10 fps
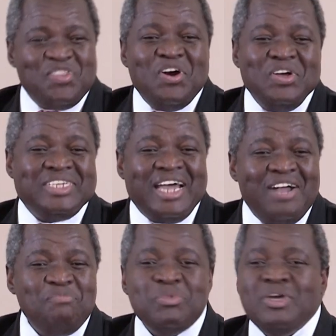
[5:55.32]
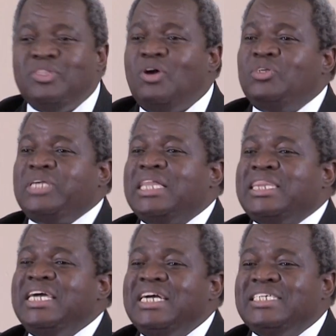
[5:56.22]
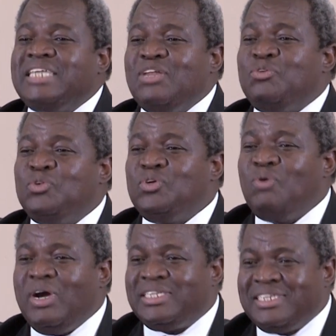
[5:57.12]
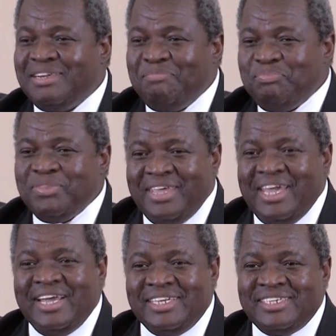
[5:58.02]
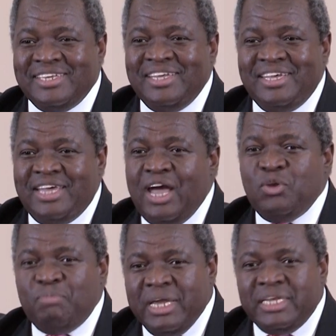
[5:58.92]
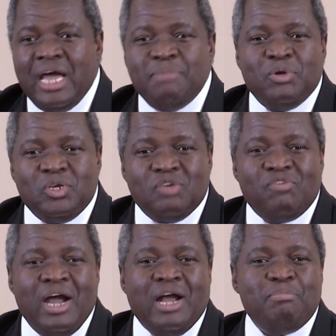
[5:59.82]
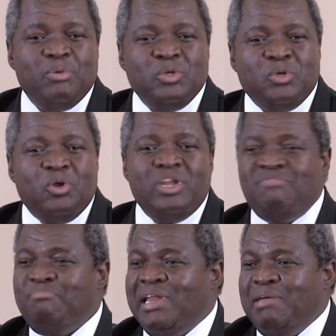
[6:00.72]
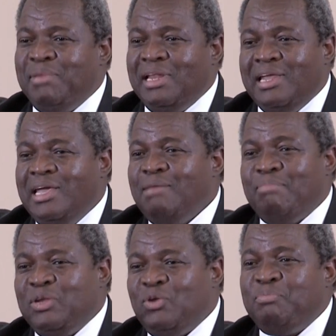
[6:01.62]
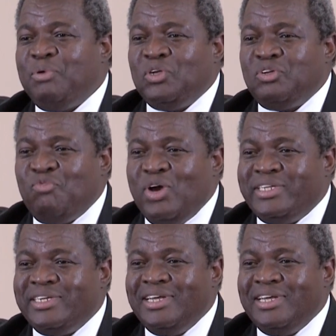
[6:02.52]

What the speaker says: those are things that you do what? Yes. Yeah, you may die because of hunger because you don't have meal, but not because of what?